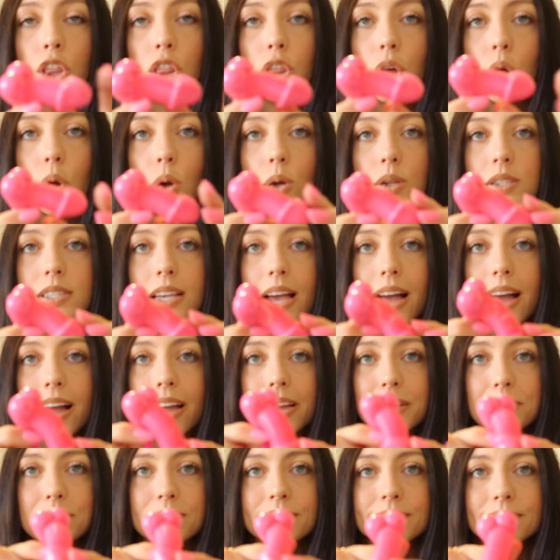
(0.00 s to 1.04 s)
the whole
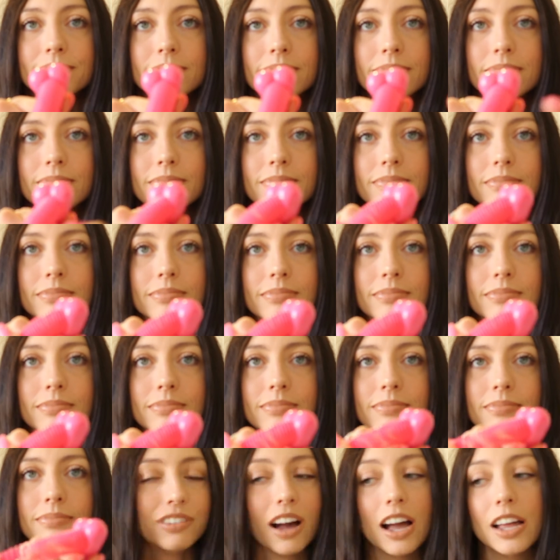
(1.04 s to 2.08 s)
time
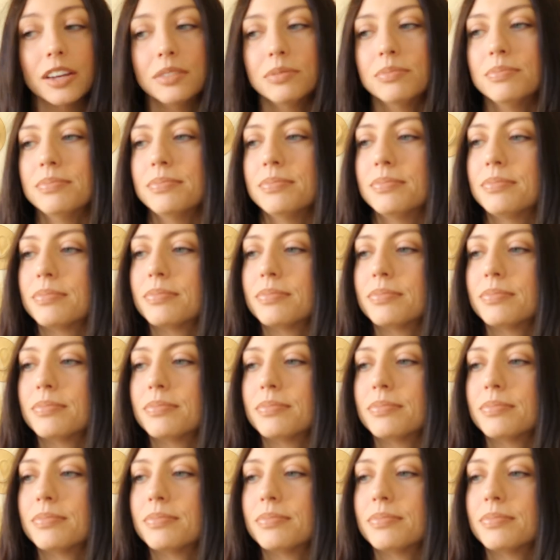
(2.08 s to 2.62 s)
fun